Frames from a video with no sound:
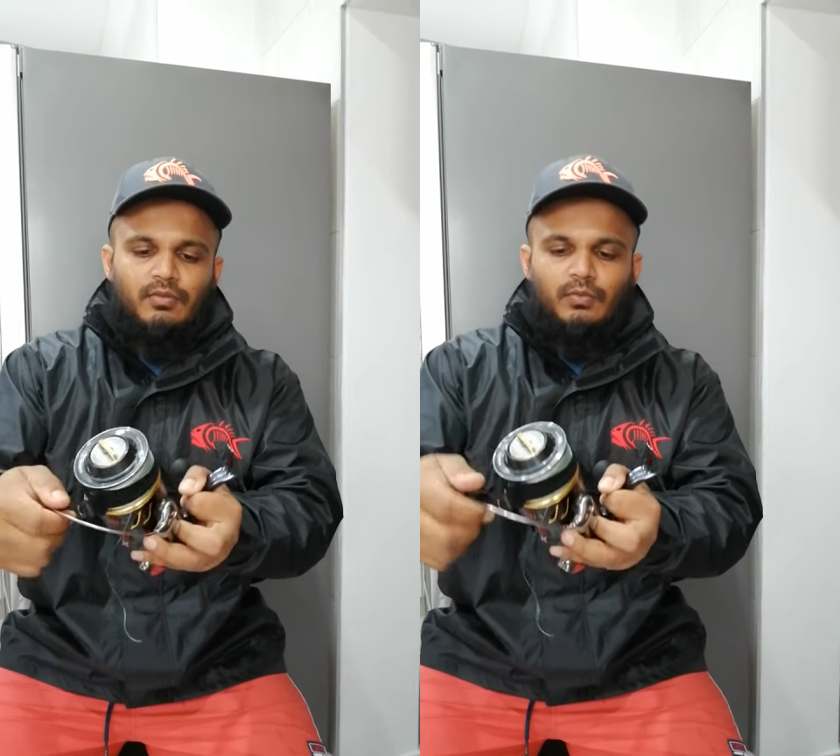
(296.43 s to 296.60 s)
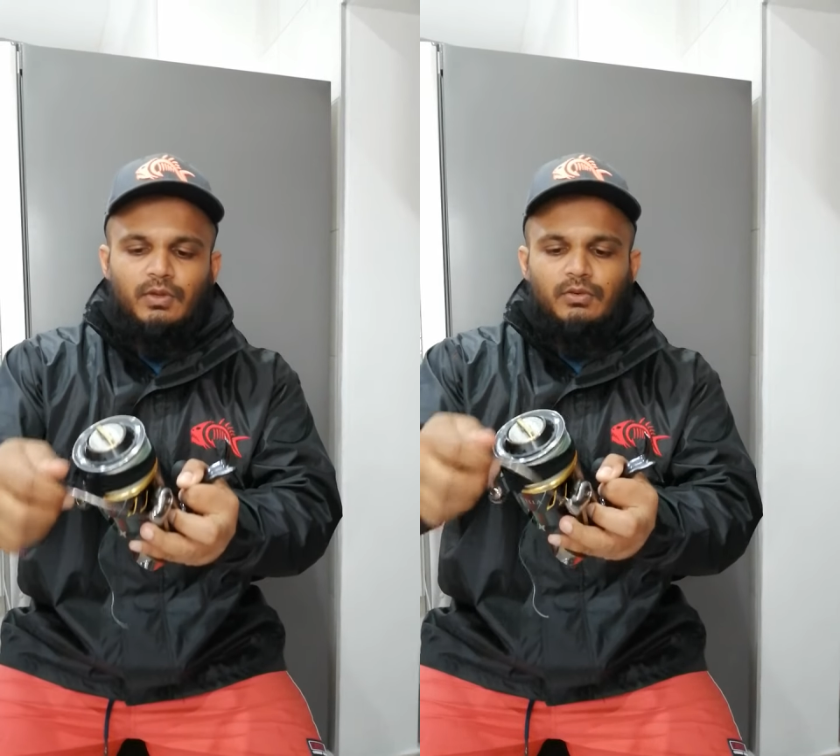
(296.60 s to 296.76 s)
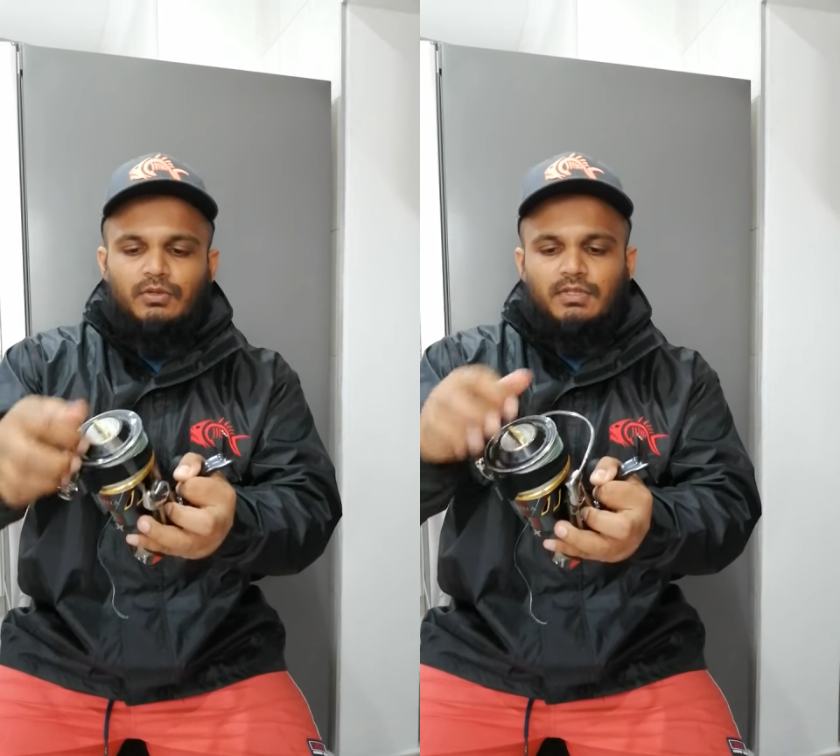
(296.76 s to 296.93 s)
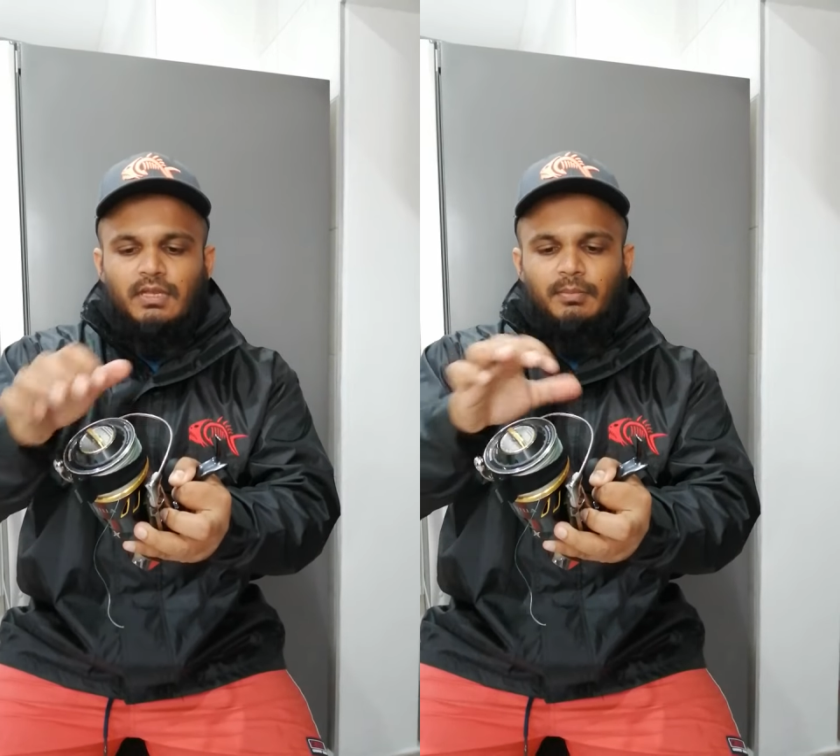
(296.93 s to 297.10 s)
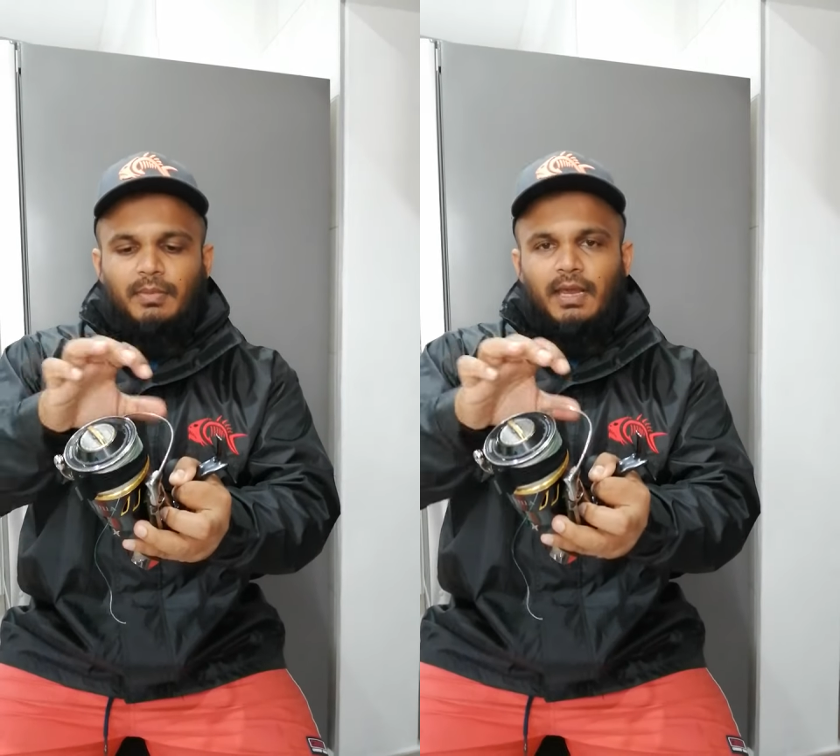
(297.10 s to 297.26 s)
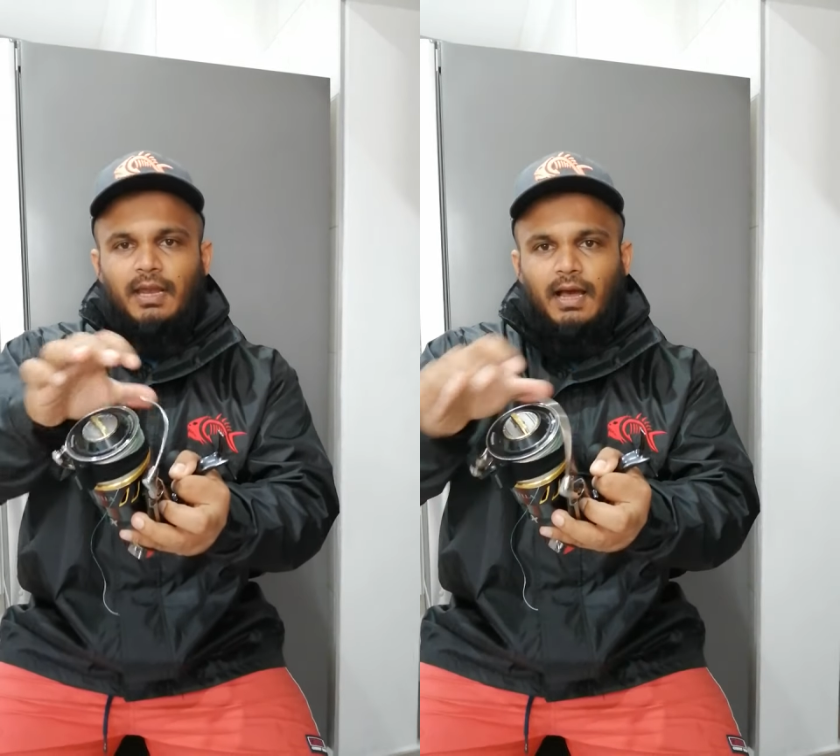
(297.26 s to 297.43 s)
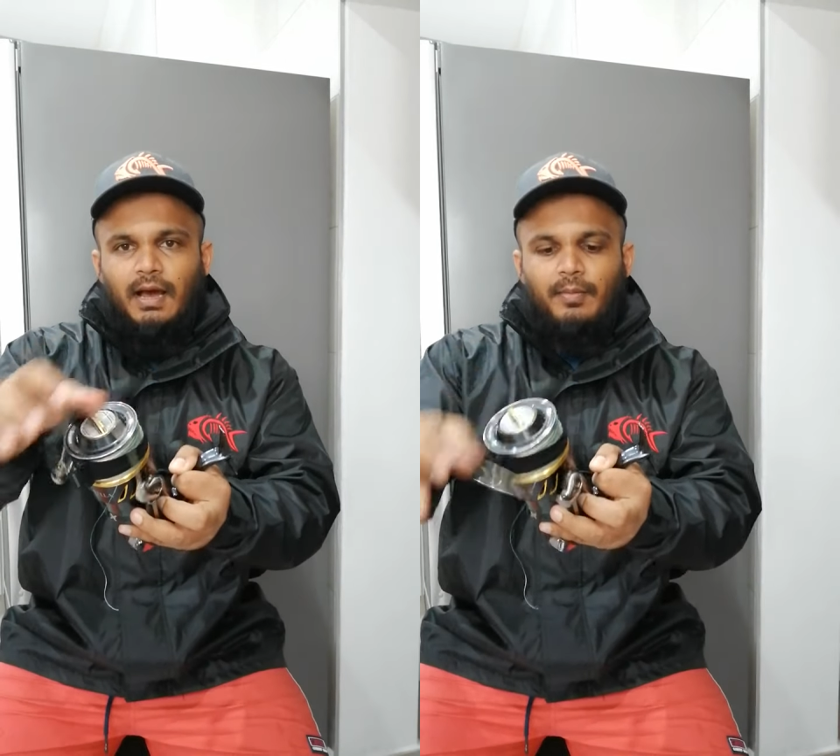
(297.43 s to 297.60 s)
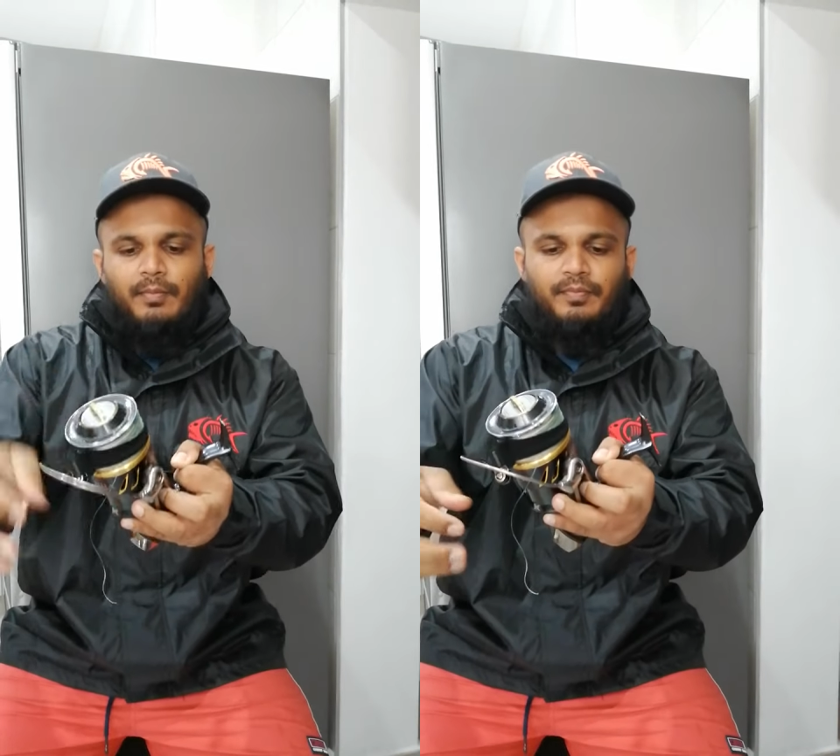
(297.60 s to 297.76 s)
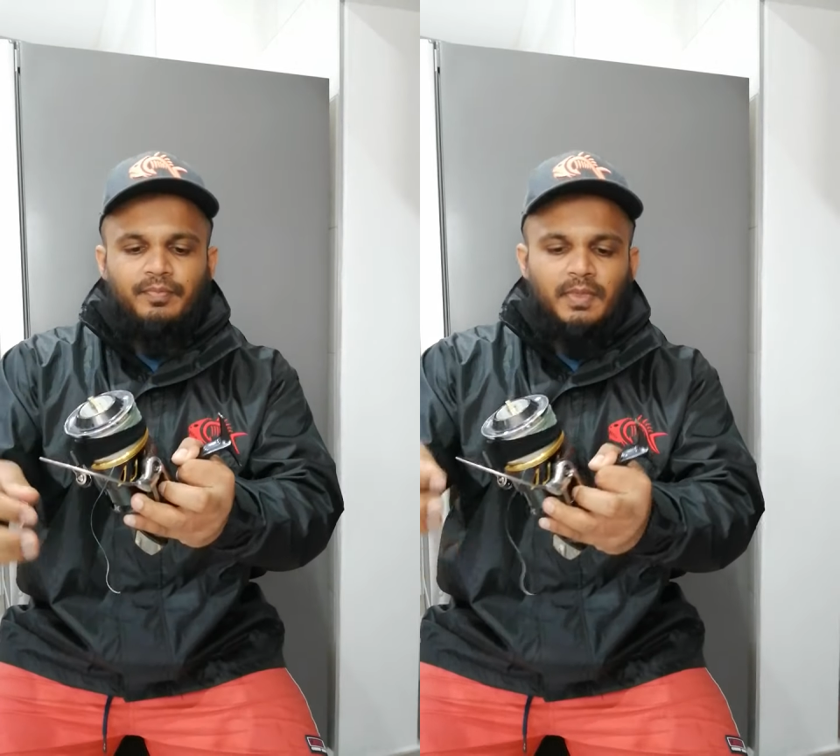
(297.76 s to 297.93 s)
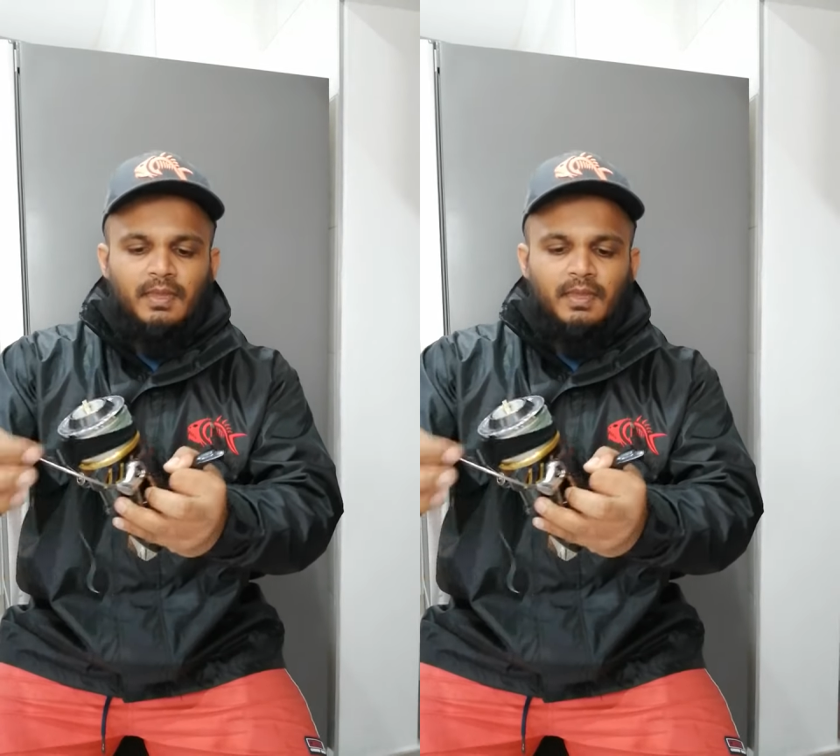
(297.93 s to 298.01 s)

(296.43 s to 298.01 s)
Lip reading: we use the bail arm.